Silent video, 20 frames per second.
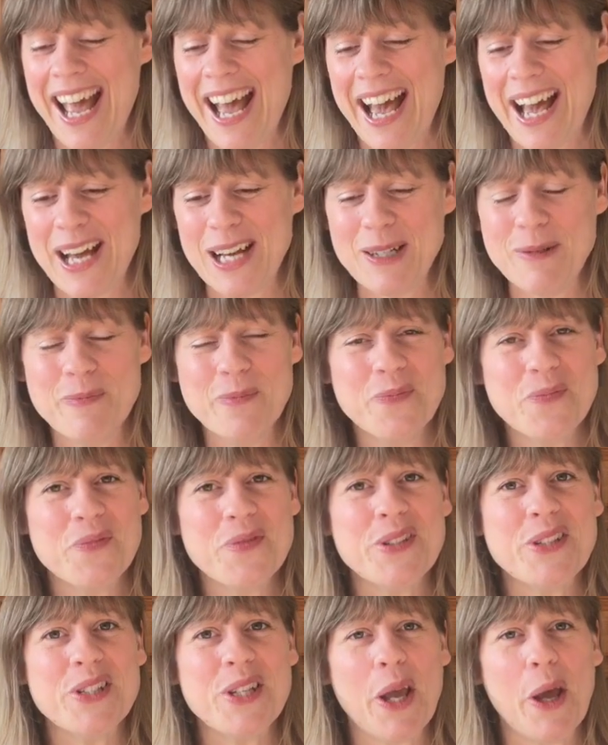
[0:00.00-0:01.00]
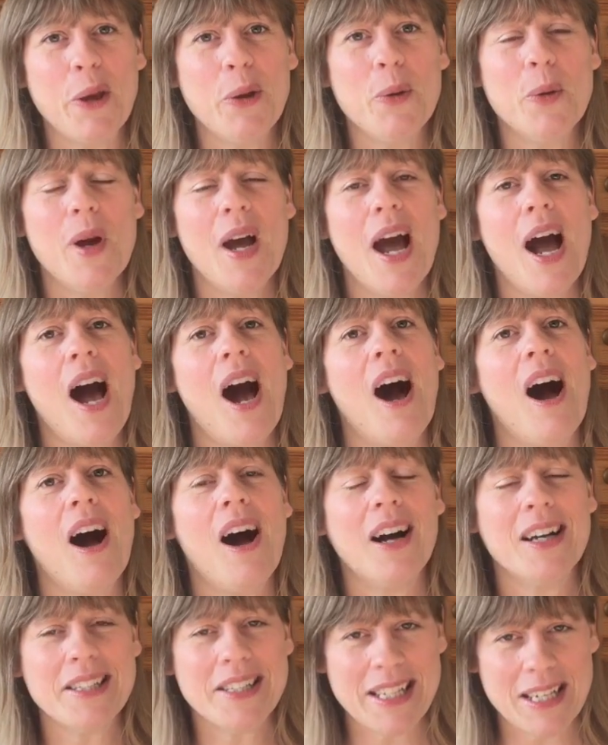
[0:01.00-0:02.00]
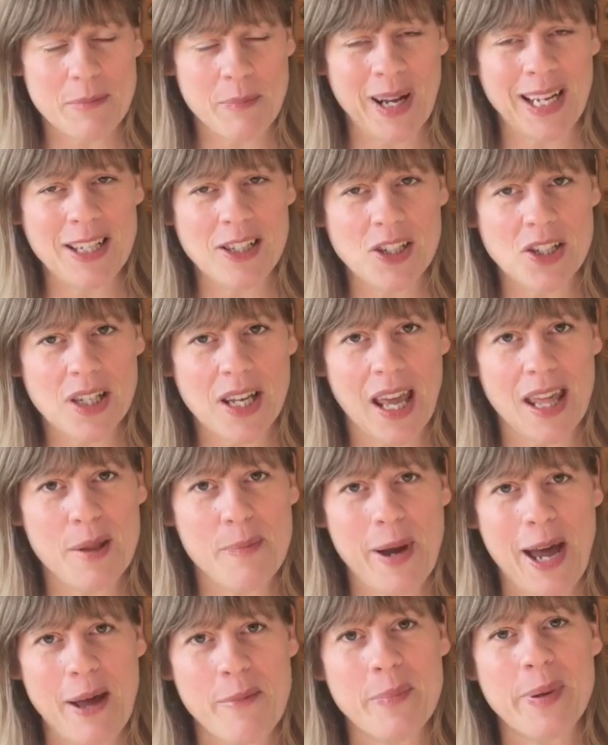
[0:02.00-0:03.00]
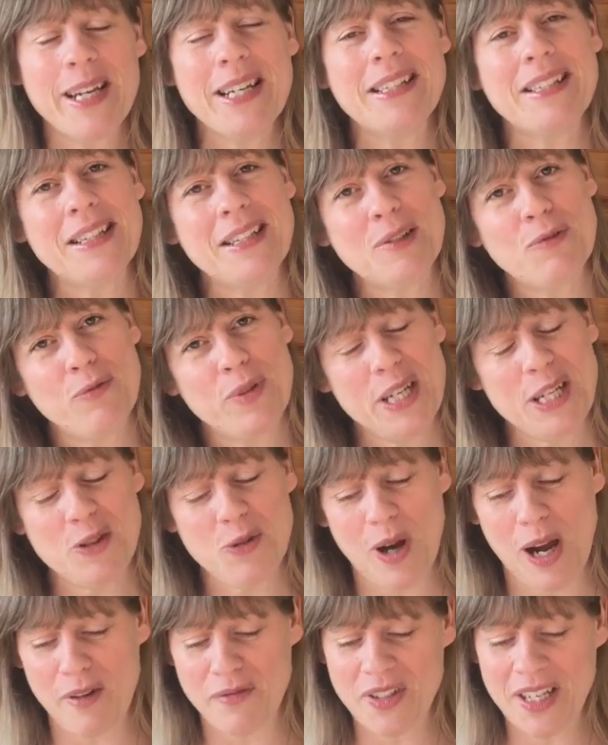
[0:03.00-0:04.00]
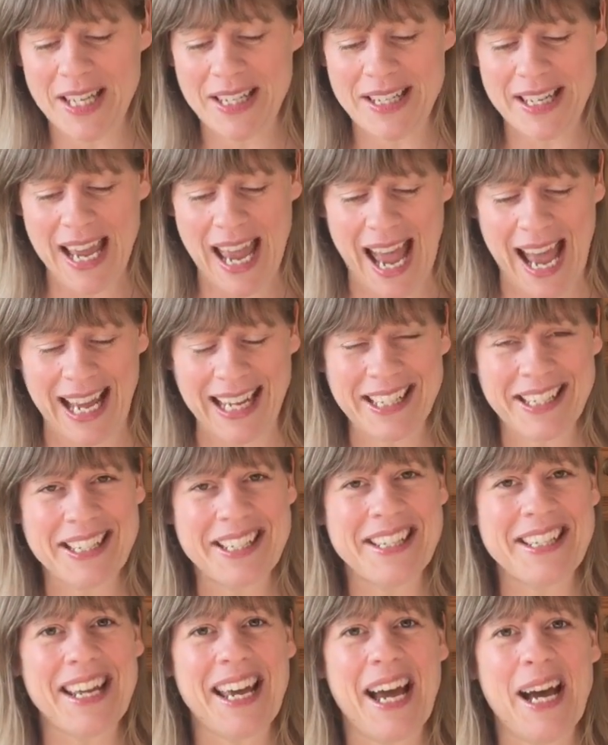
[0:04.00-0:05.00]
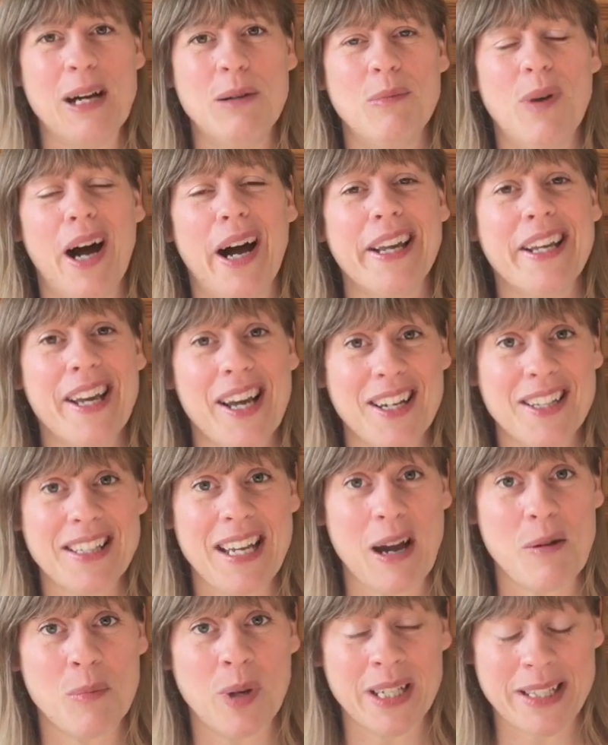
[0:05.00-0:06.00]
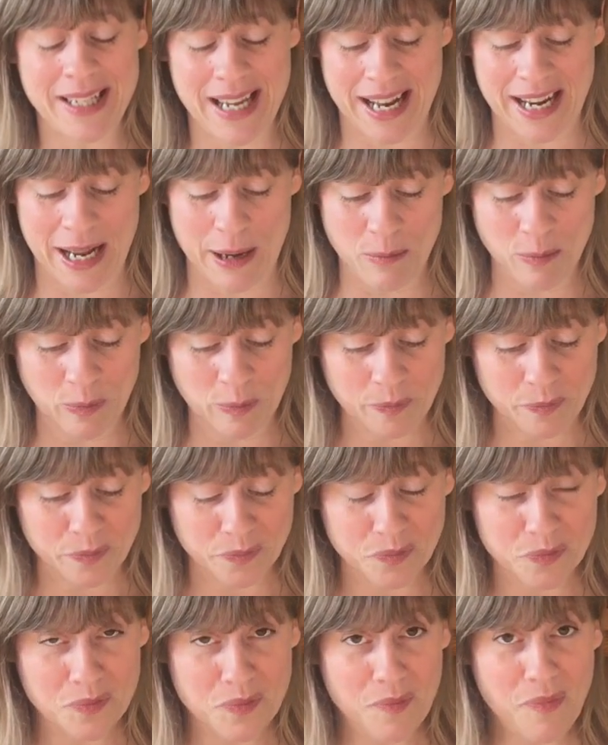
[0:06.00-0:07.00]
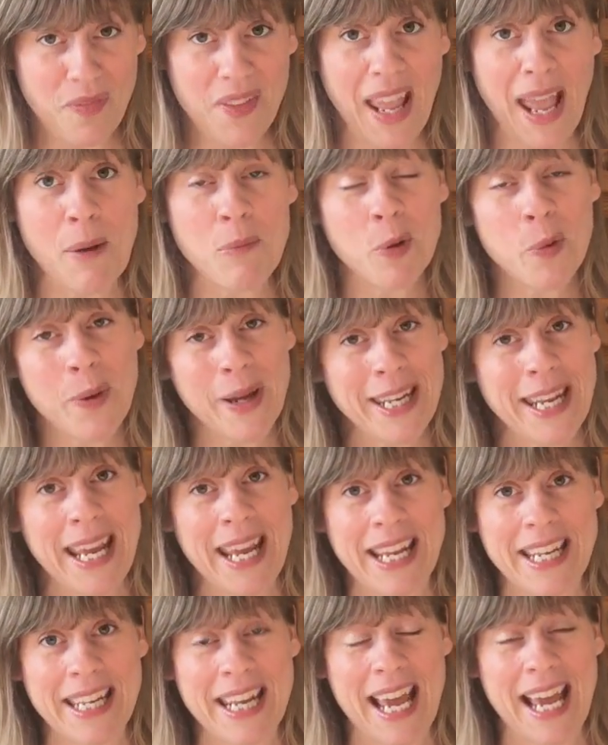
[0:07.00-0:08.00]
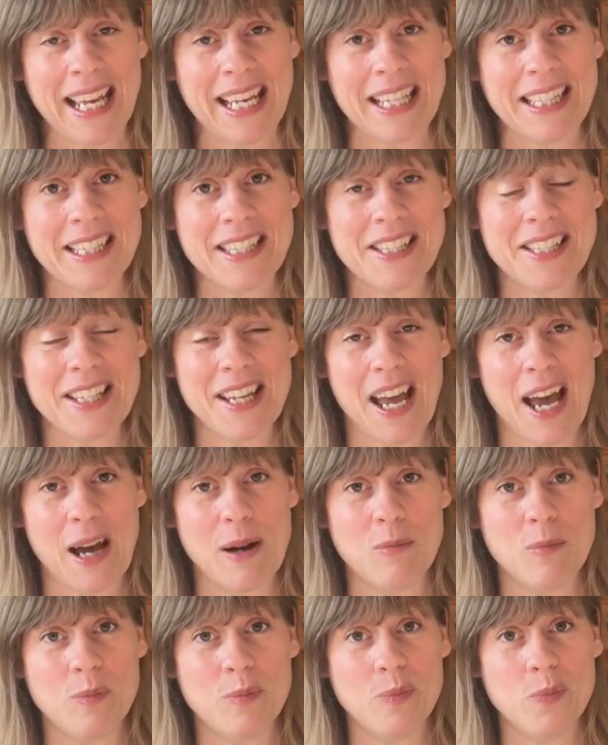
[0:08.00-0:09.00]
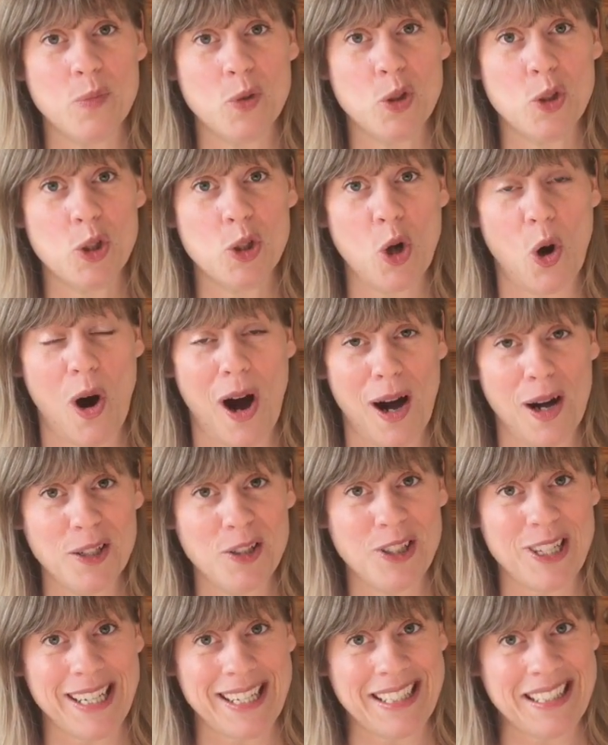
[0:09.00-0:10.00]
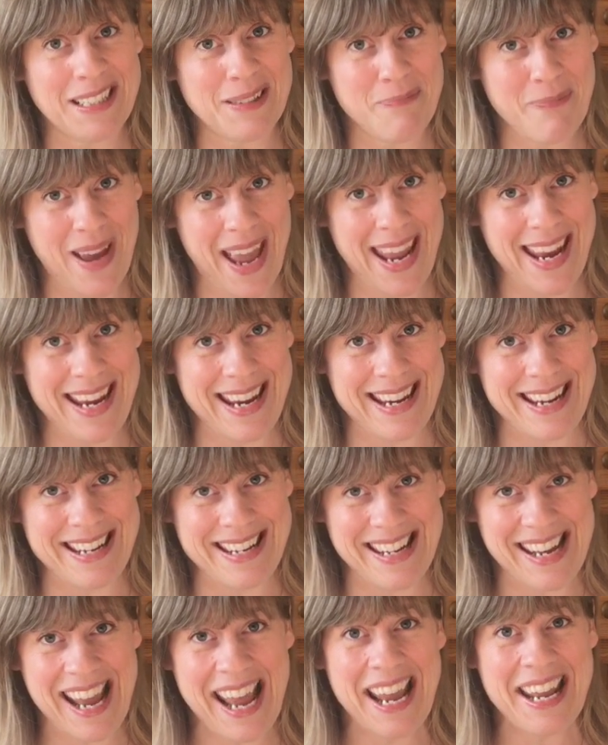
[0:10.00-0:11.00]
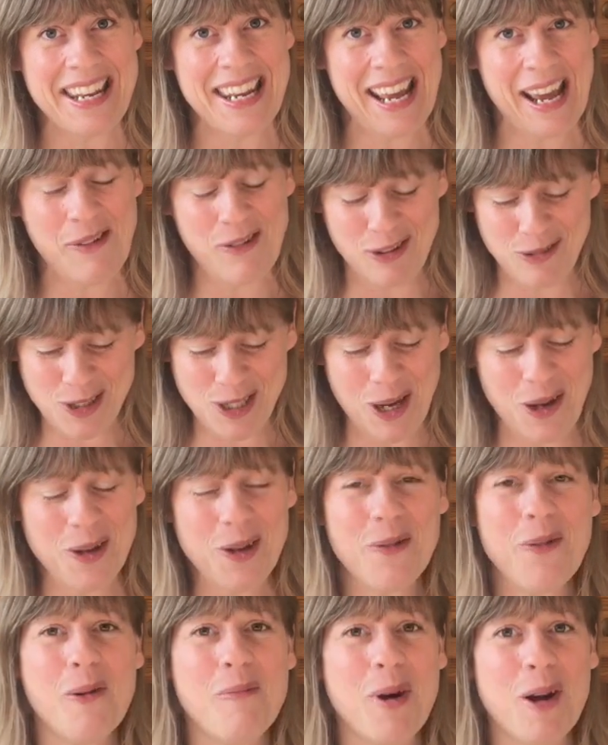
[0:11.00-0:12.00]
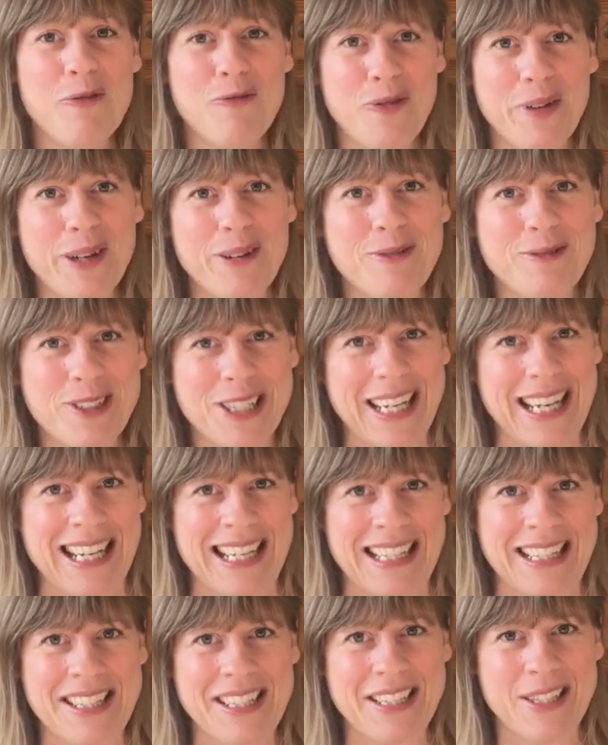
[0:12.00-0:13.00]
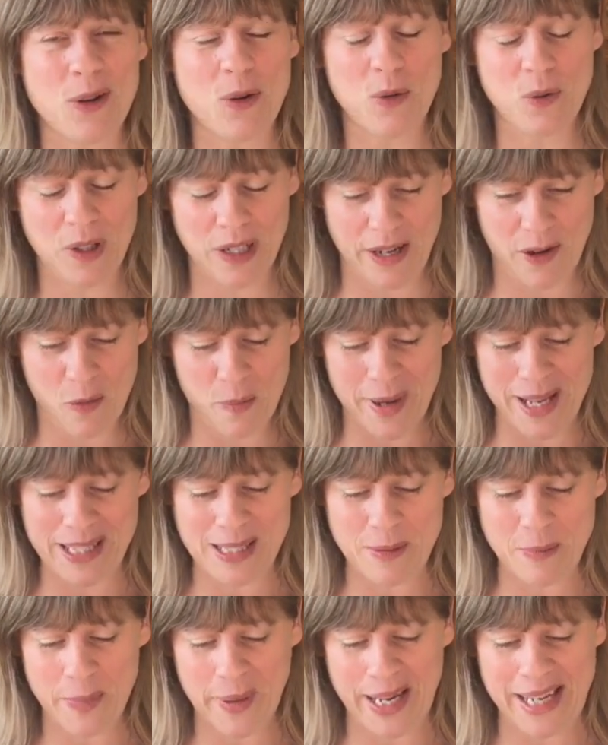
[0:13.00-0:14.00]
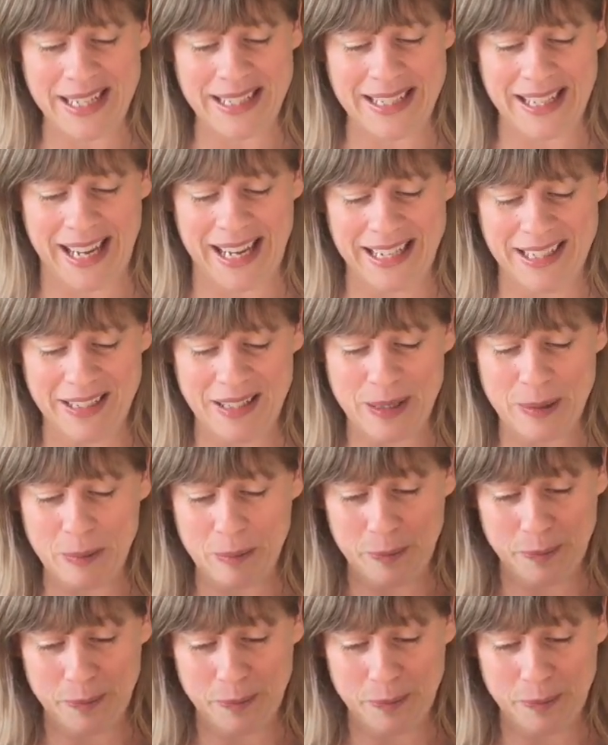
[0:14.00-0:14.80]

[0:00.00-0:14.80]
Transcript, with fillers: Um, so I did manage to get the pattern pieces redrafted and um, I cut out my denim and we went in and um, got our jeans made. Now I'll show you on my real jeans all the little bits and pieces.